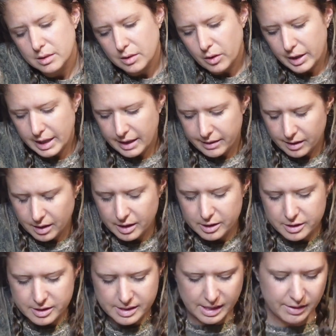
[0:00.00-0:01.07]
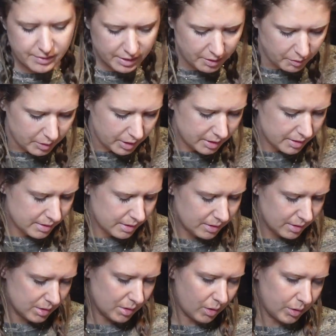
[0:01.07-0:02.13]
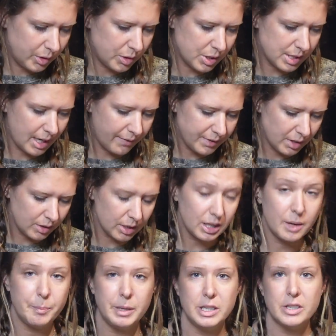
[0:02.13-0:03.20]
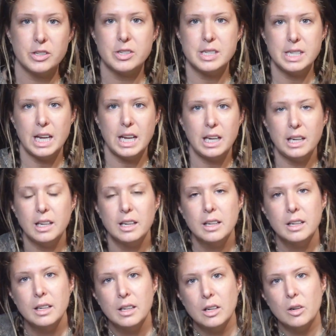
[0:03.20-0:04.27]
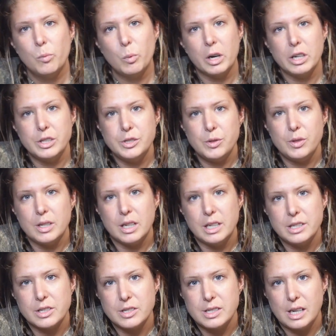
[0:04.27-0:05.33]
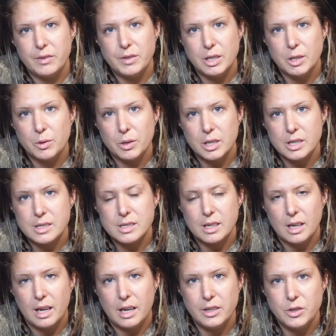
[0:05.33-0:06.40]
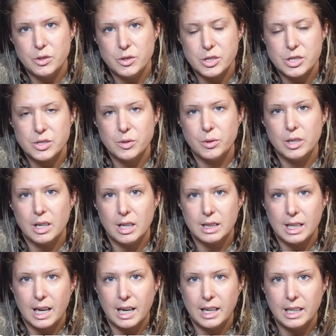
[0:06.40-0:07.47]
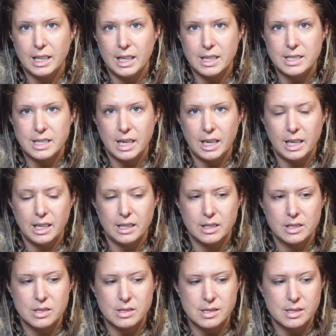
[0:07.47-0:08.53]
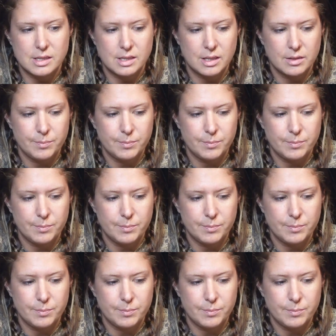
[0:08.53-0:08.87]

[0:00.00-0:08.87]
Oh yeah, the hunter safety course. So you just have to look up in your state where to do the hunter safety course, and you just do it online. It takes